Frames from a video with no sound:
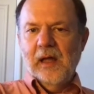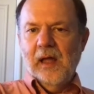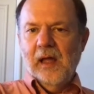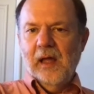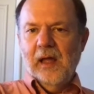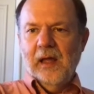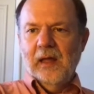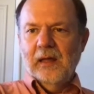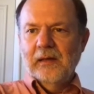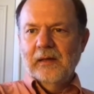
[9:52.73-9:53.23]

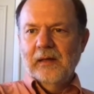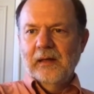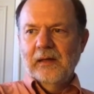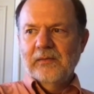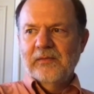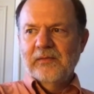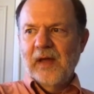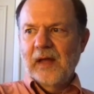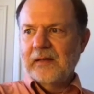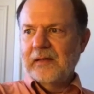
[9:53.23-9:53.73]
and
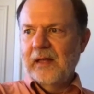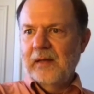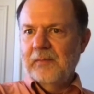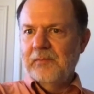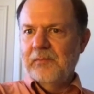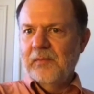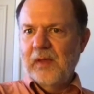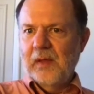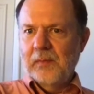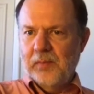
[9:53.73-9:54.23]
in fact
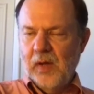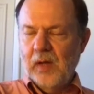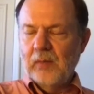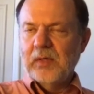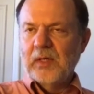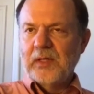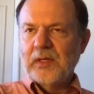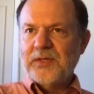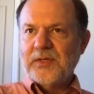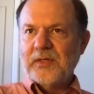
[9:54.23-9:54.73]
they
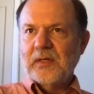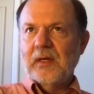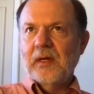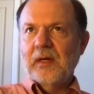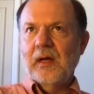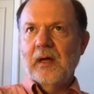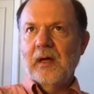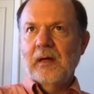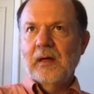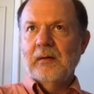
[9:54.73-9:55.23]
published
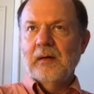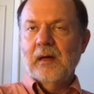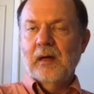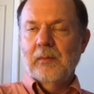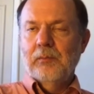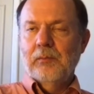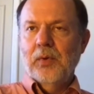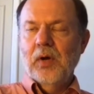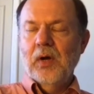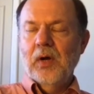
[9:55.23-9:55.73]

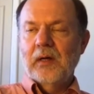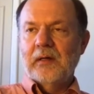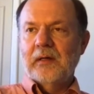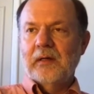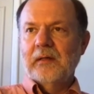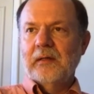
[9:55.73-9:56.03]
a book